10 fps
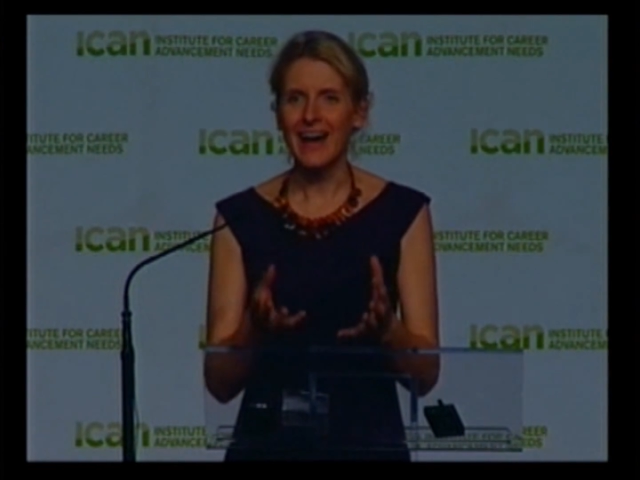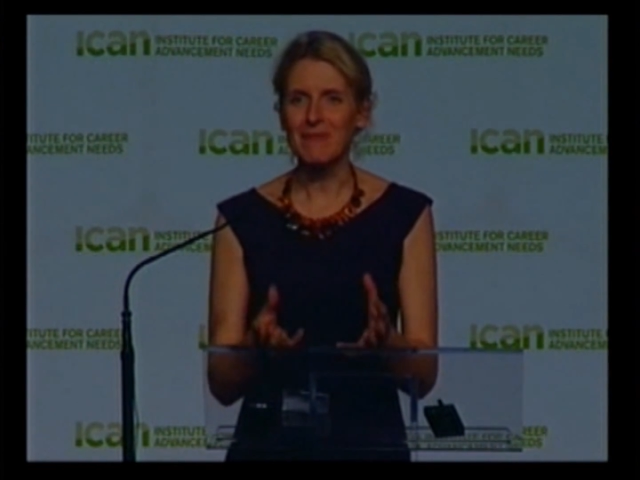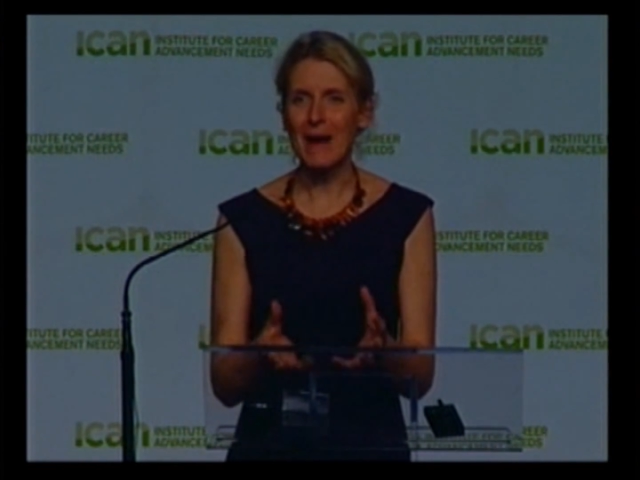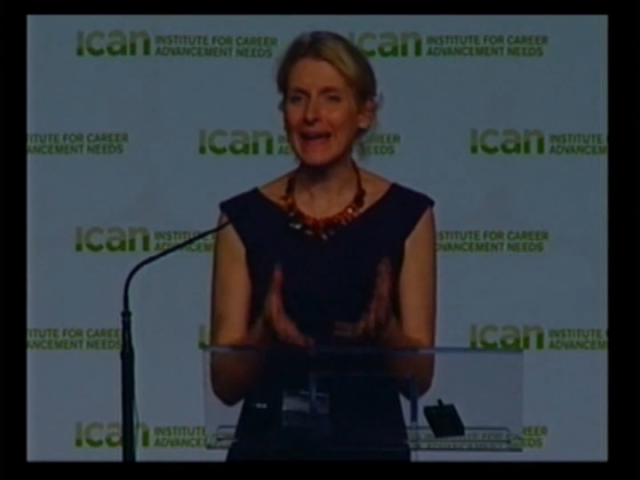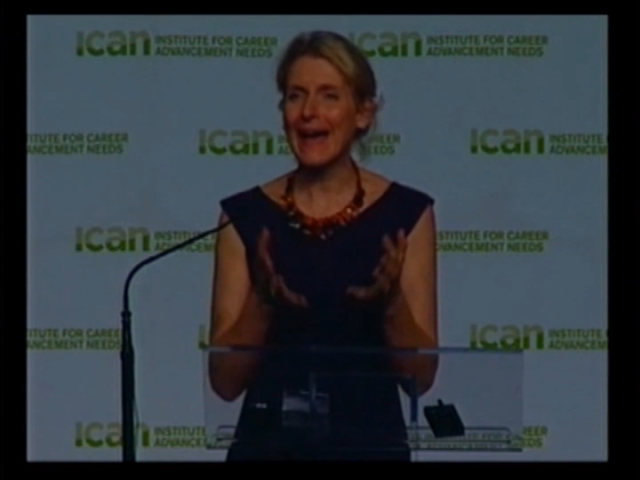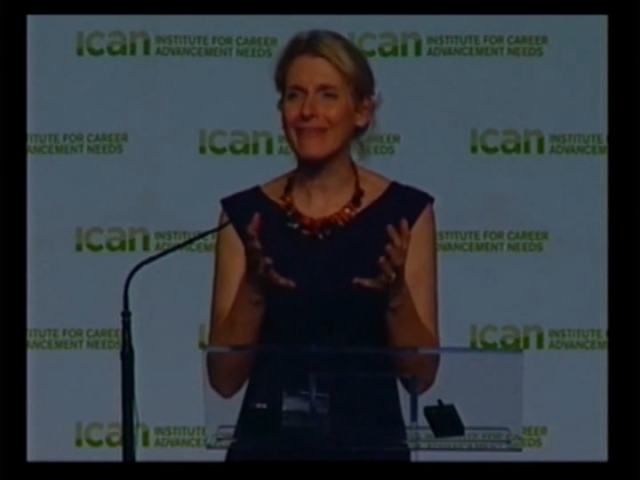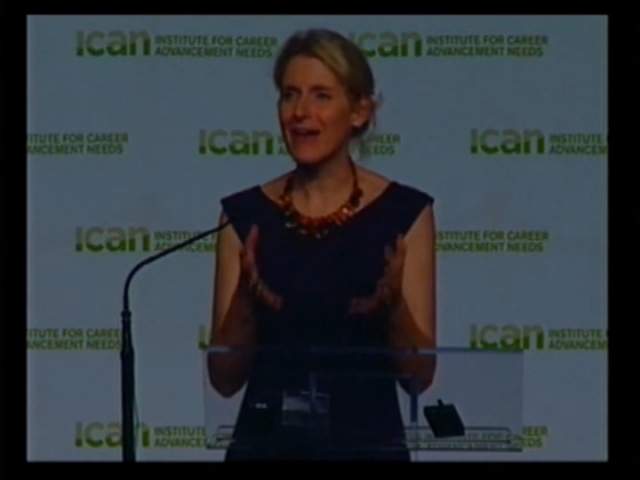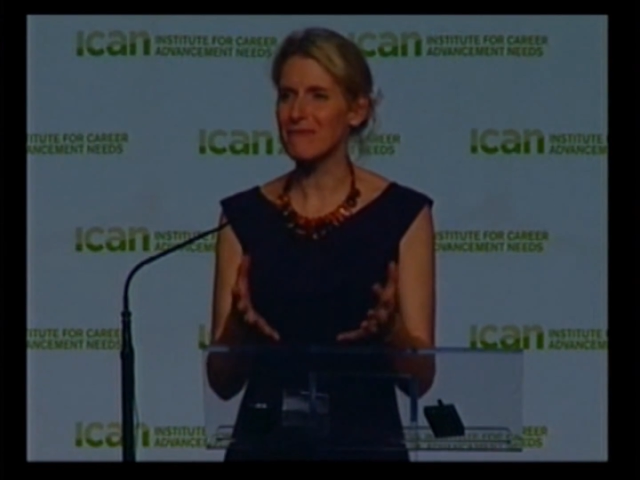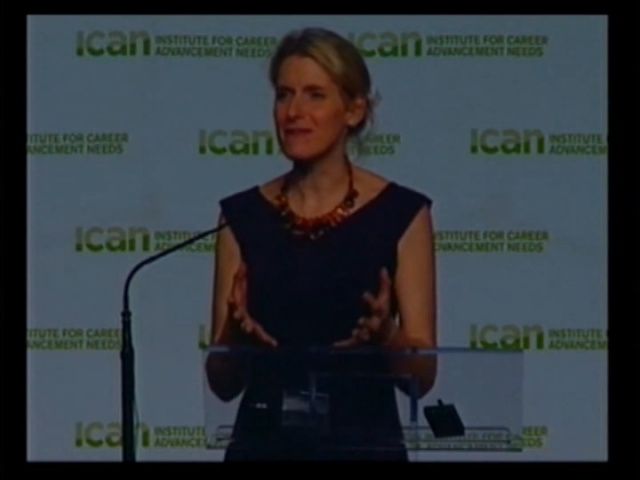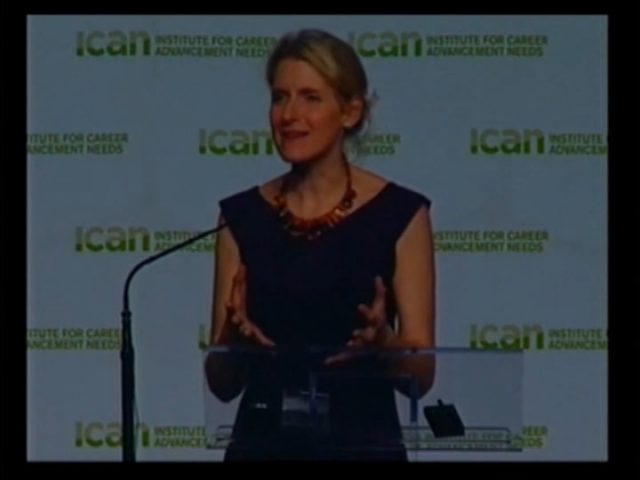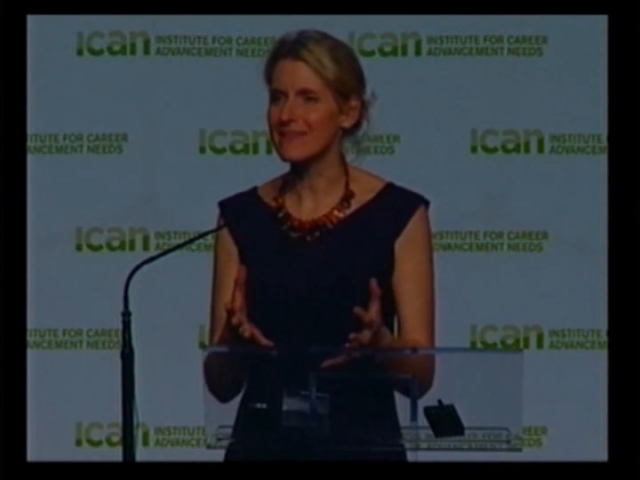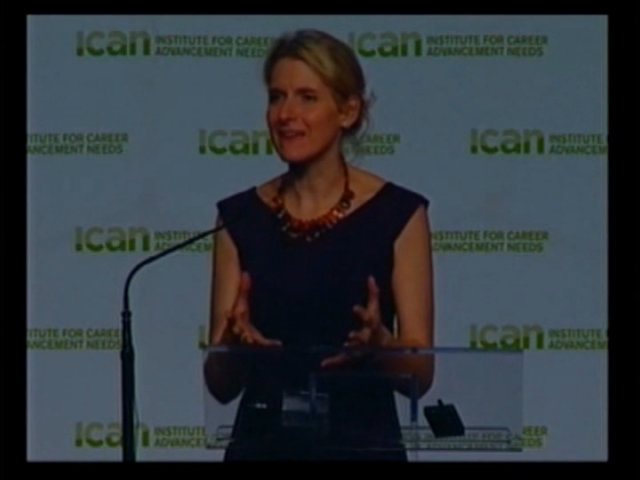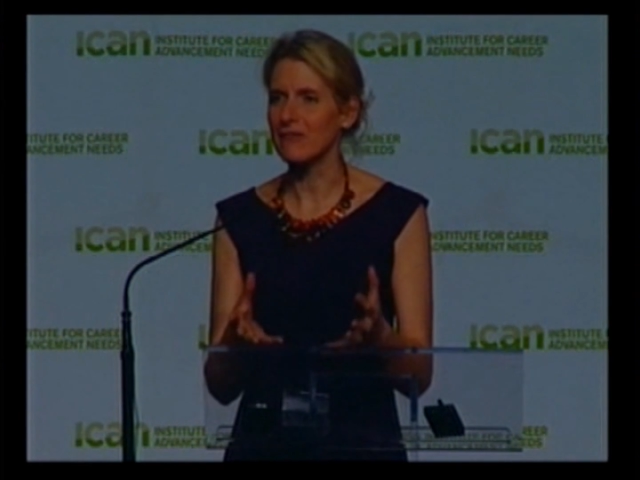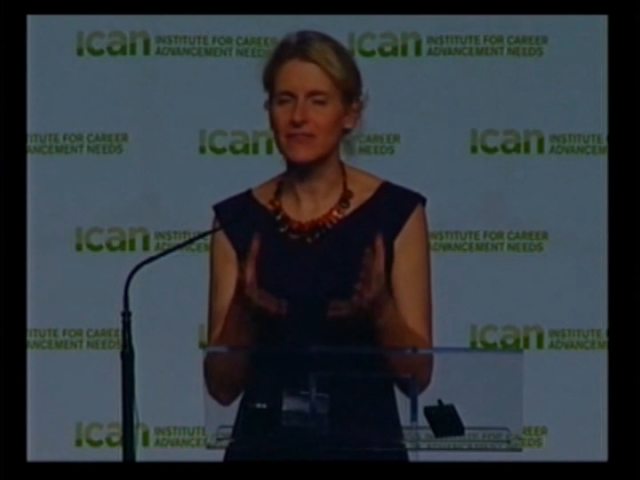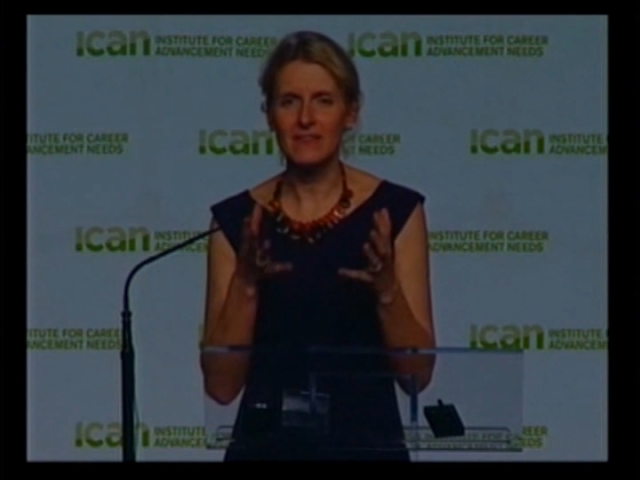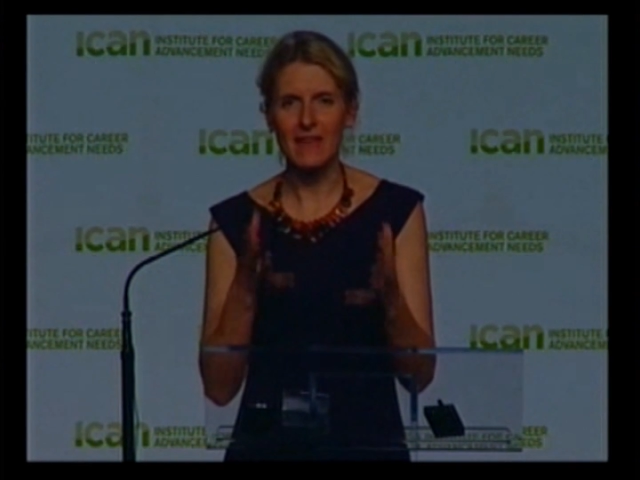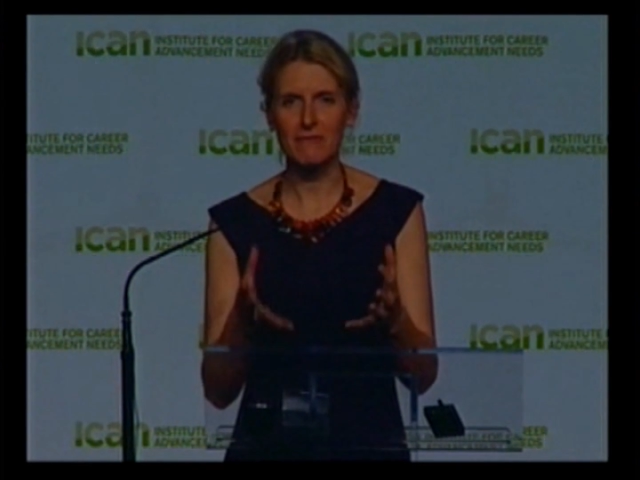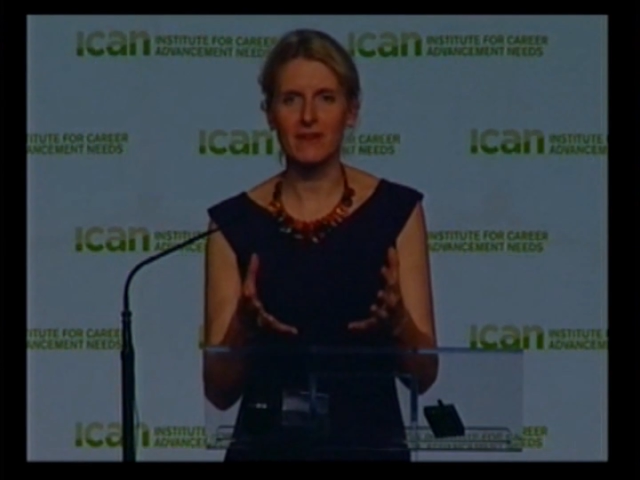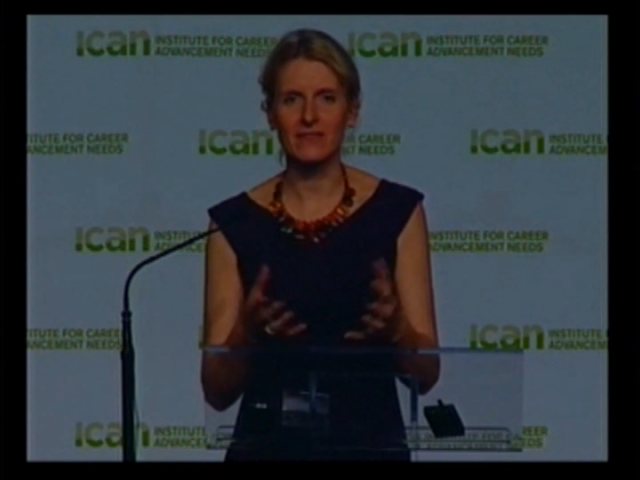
I had that face. I've seen that